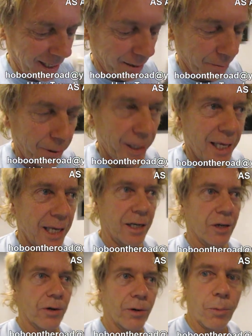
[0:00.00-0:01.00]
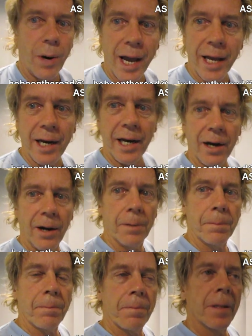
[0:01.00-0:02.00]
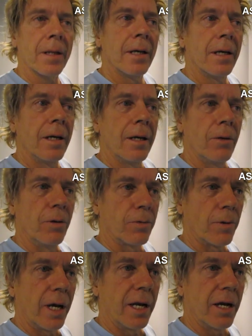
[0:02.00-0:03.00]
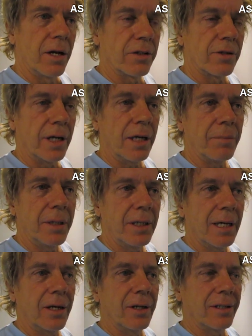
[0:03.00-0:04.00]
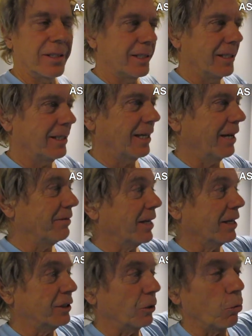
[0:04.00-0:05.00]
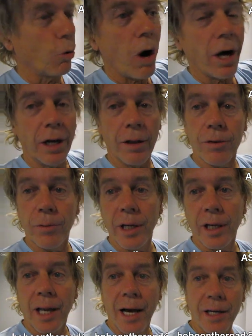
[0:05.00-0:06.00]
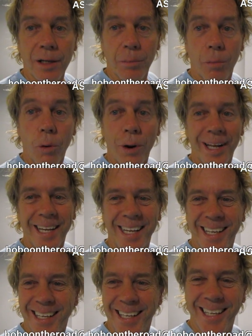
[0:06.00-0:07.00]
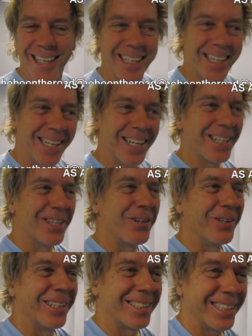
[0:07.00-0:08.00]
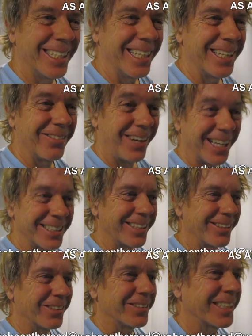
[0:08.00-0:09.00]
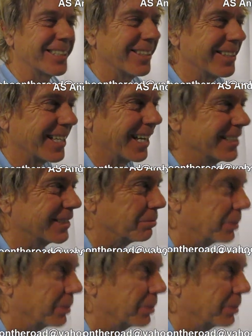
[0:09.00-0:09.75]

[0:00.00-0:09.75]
on a plane to go to Ryanair with Ryanair. So I got to be down at I have to actually walk at 3 o'clock in the morning to a city of Oslo, 600,000